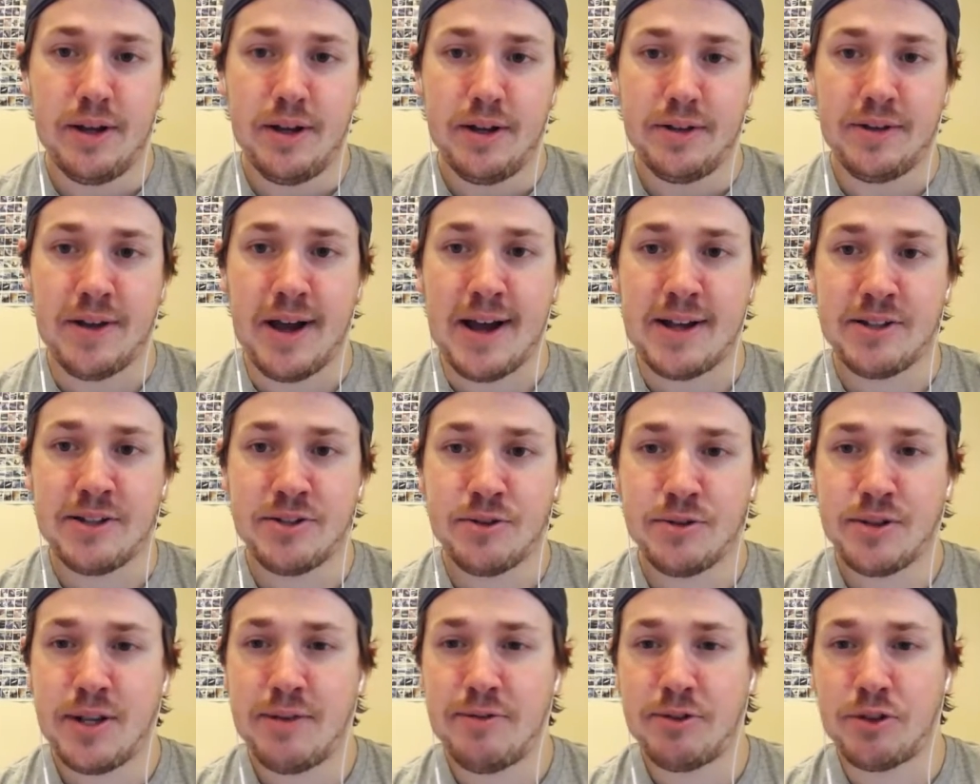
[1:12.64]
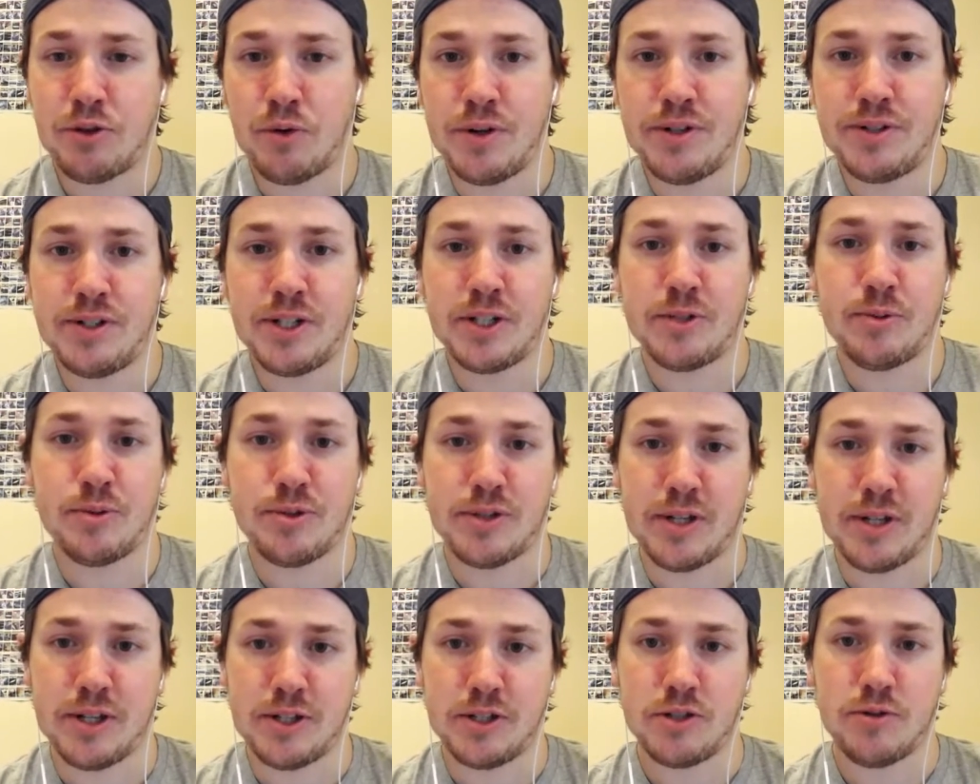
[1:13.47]
The Astros have a 26%
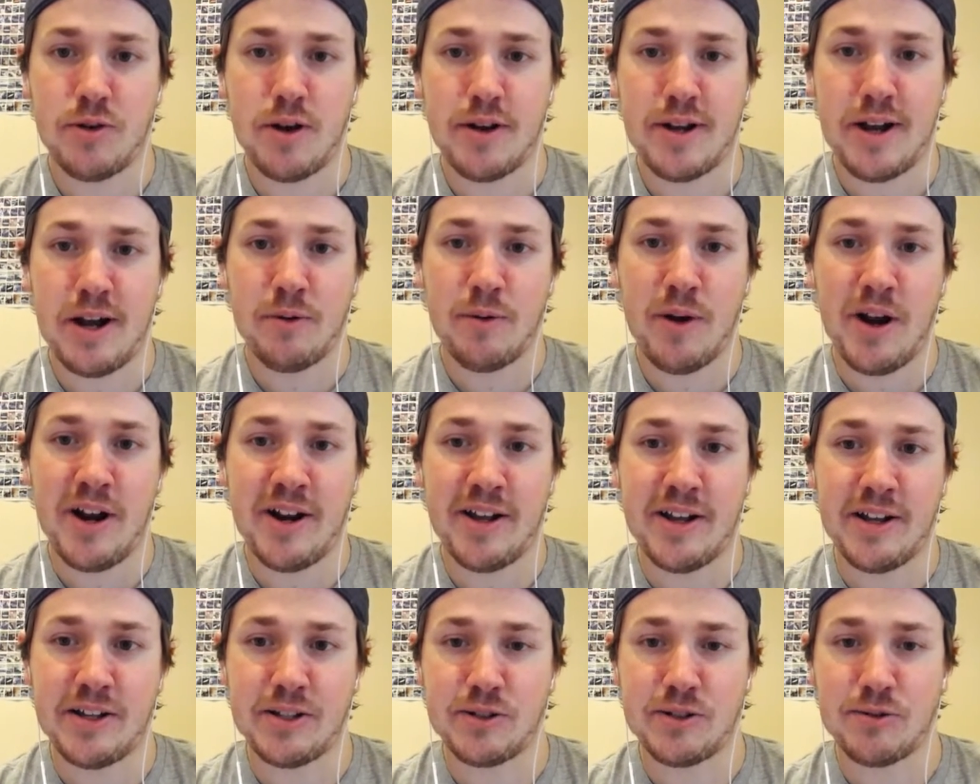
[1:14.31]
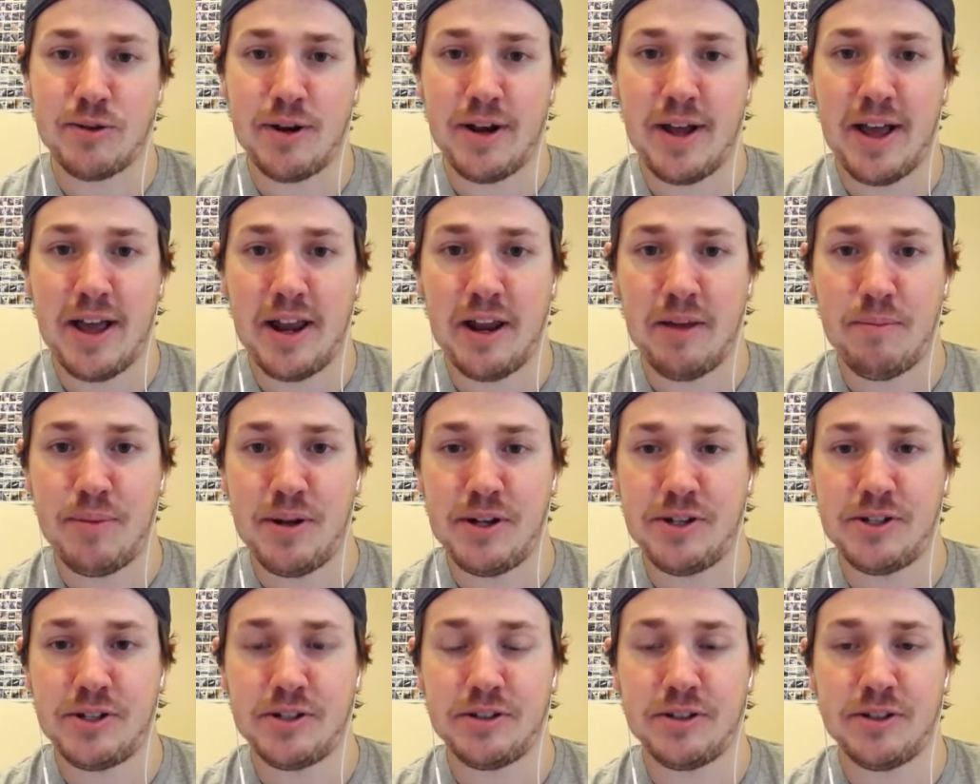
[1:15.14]
strikeout rate against right-handed
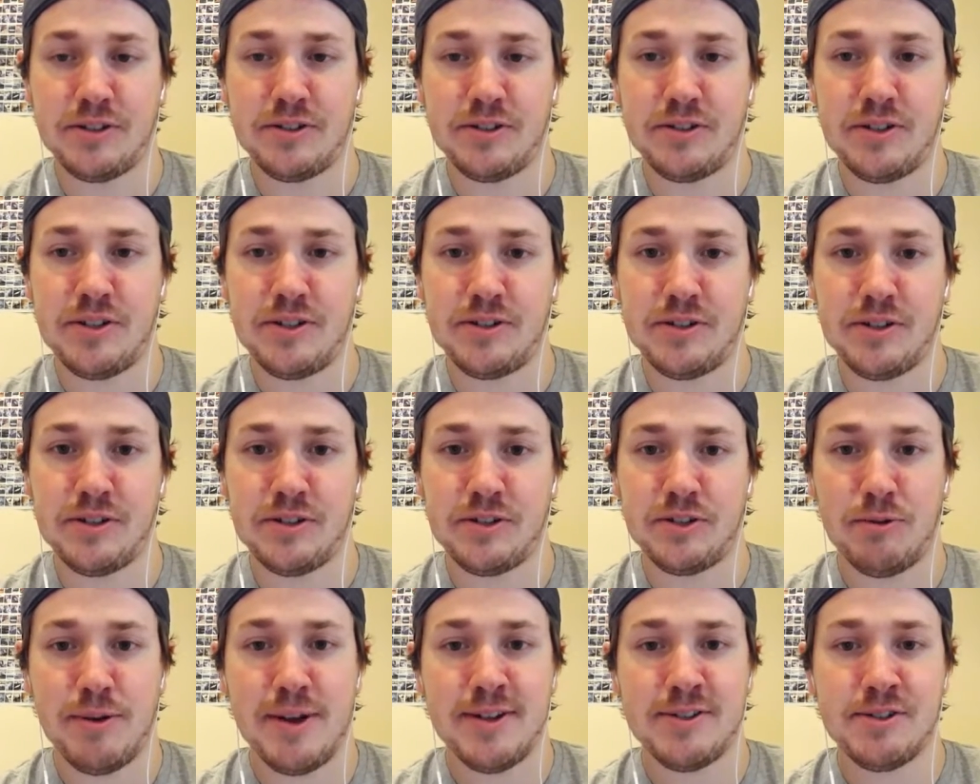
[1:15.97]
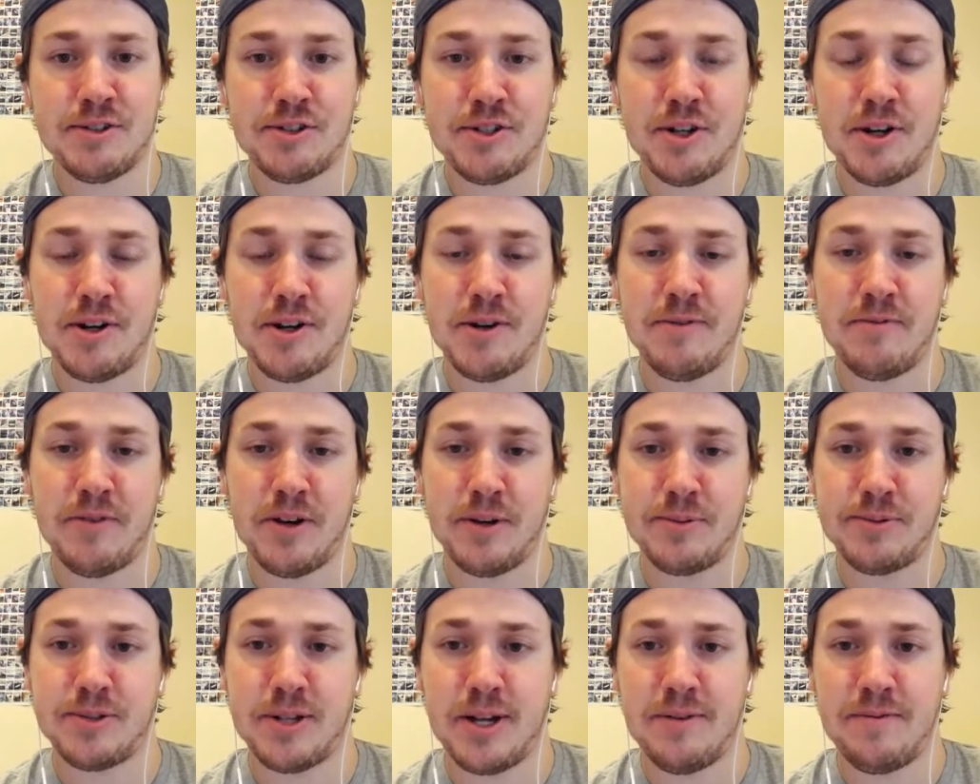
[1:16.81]
pitching this season, so he has a ton of
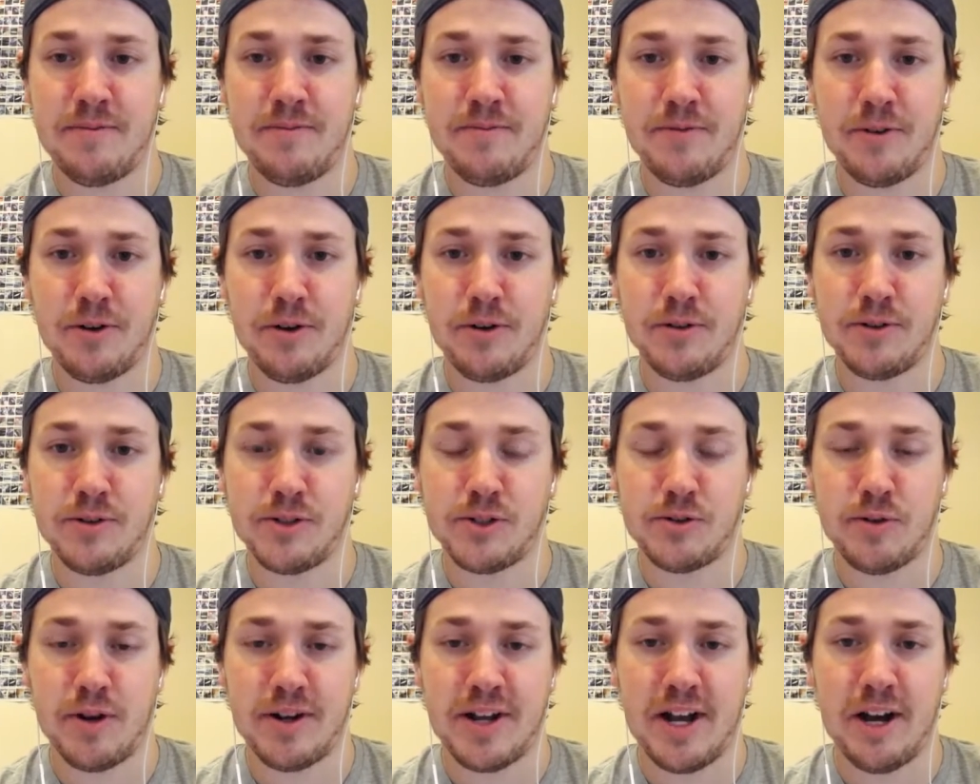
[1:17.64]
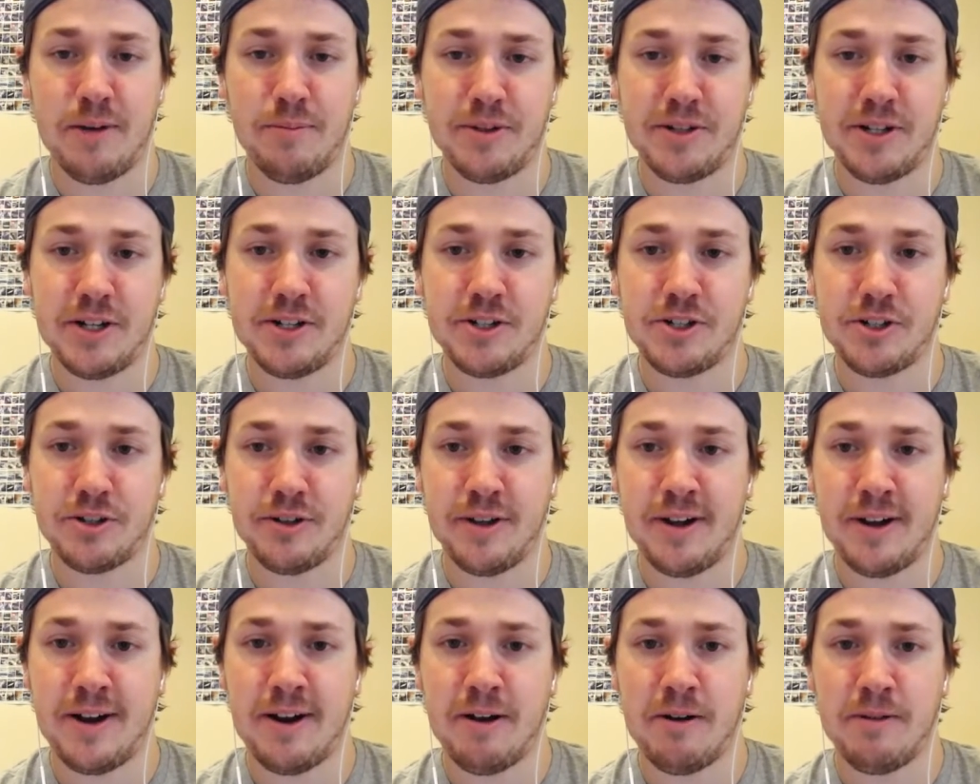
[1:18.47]
upside for strikeout potential
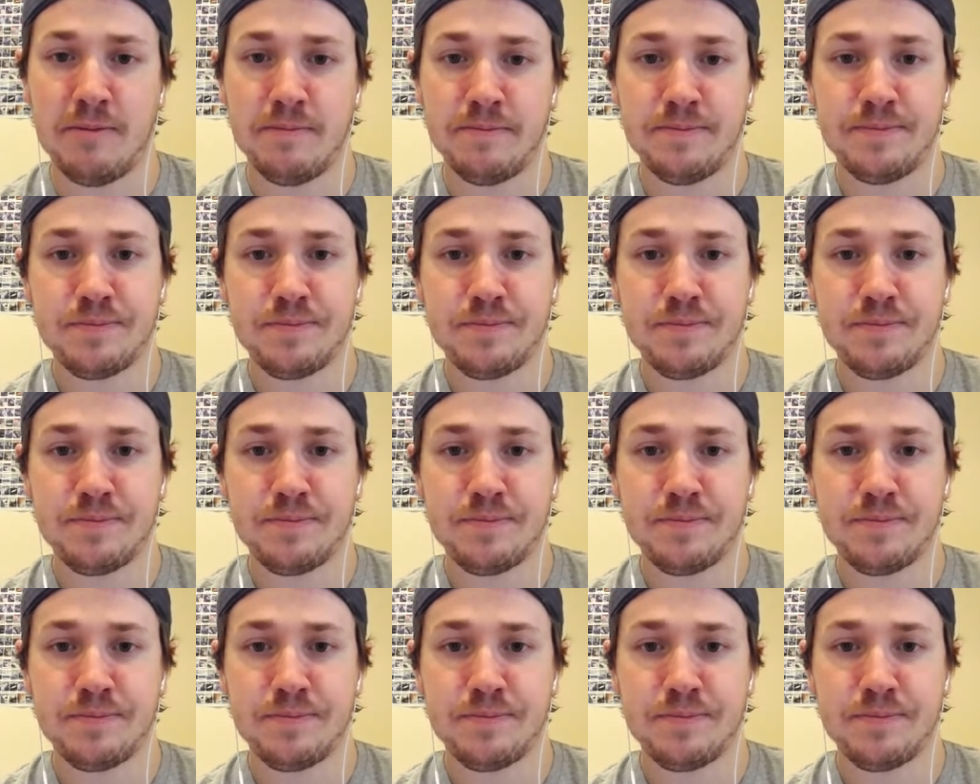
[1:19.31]
there.